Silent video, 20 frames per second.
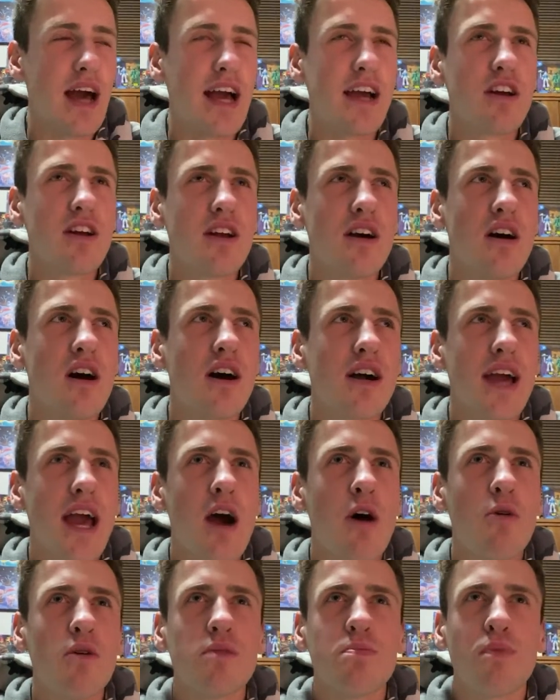I could have hung
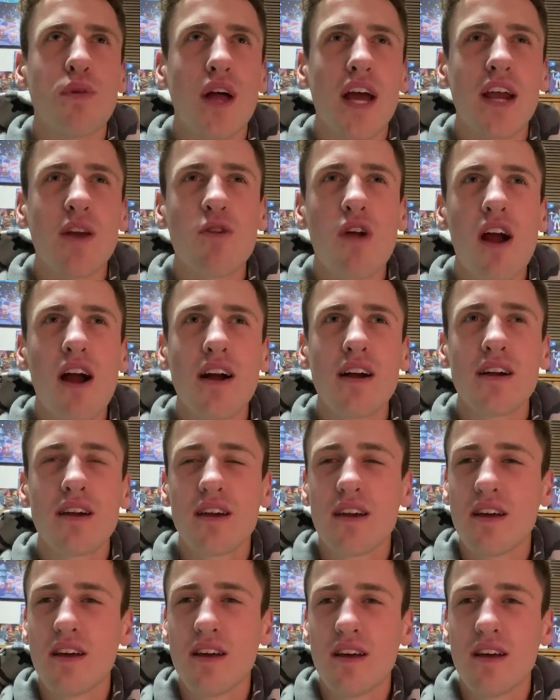out with Plain Rock.